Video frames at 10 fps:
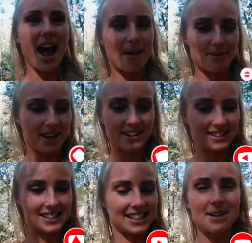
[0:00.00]
happy
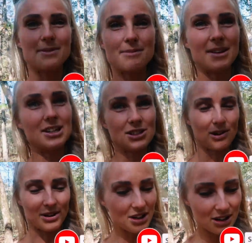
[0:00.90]
because this Airbnb is
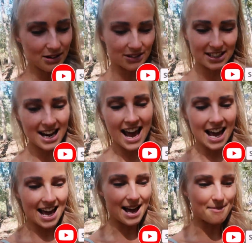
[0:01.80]
so cute.
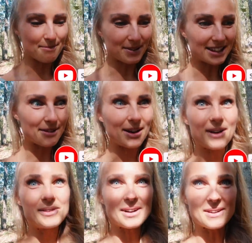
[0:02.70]
But then when
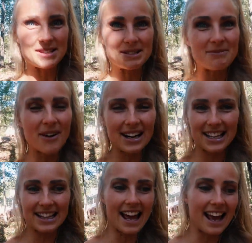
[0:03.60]
I woke up this
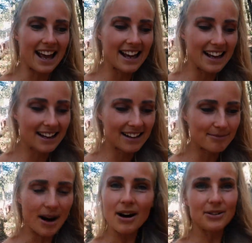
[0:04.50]
morning, the
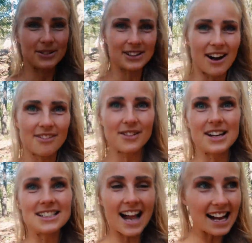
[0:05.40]
power was off
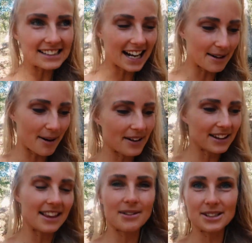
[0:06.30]
because last night
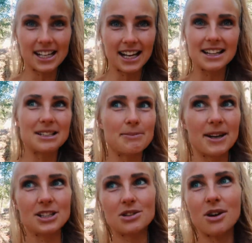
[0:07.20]
apparently there was like this
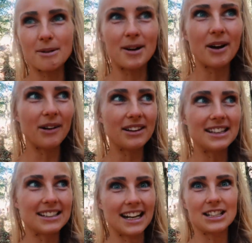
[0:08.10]
big storm and all
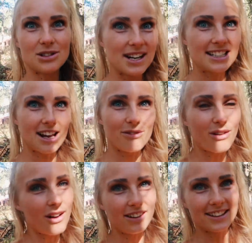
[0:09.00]
these like trees had
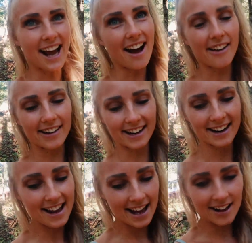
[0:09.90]
fallen down and
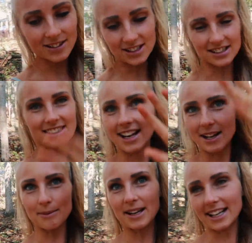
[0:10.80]
it was just a
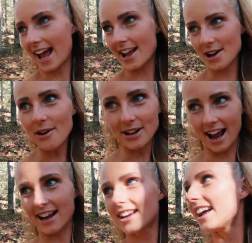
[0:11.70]
little bit
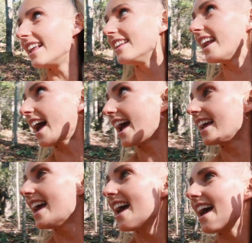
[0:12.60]
chaotic. And then I